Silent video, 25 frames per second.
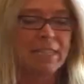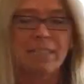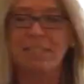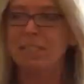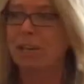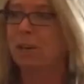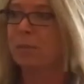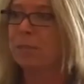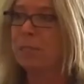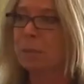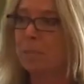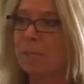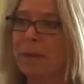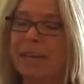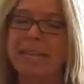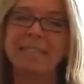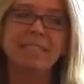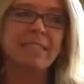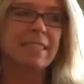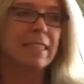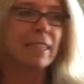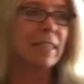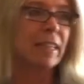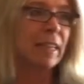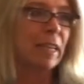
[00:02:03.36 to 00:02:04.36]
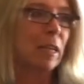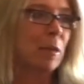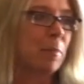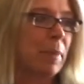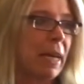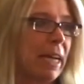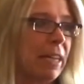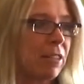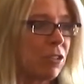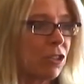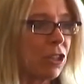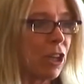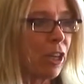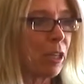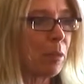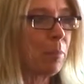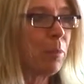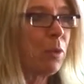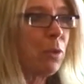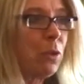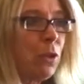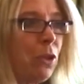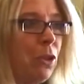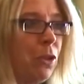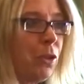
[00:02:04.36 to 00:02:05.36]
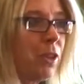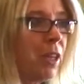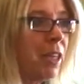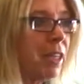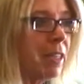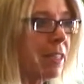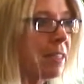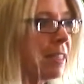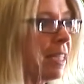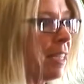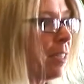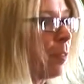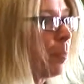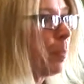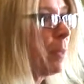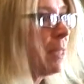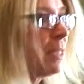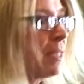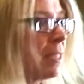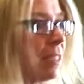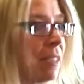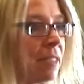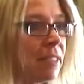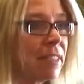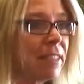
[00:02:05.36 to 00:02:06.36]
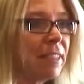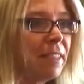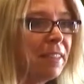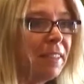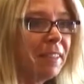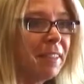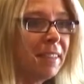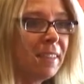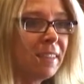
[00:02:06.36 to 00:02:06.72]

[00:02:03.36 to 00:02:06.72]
So it's basically about trying to put you guys out of business.